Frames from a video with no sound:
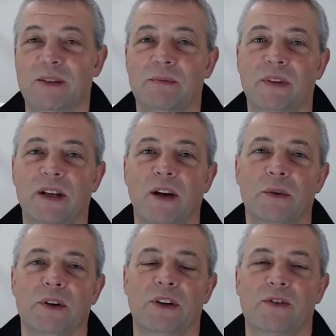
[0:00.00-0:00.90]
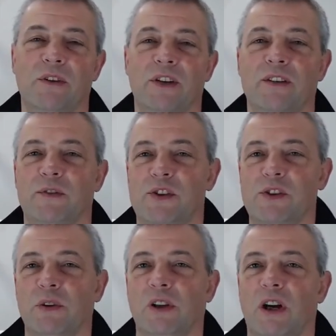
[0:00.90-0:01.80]
the owner had driven it for so
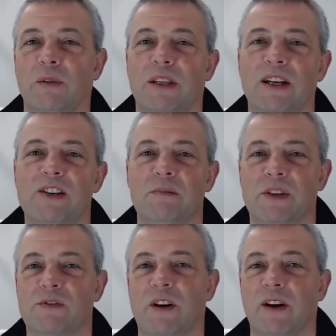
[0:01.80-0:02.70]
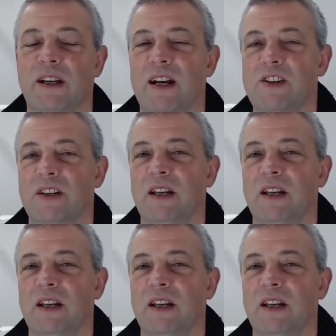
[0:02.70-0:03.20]
long with the engine misfiring, it actually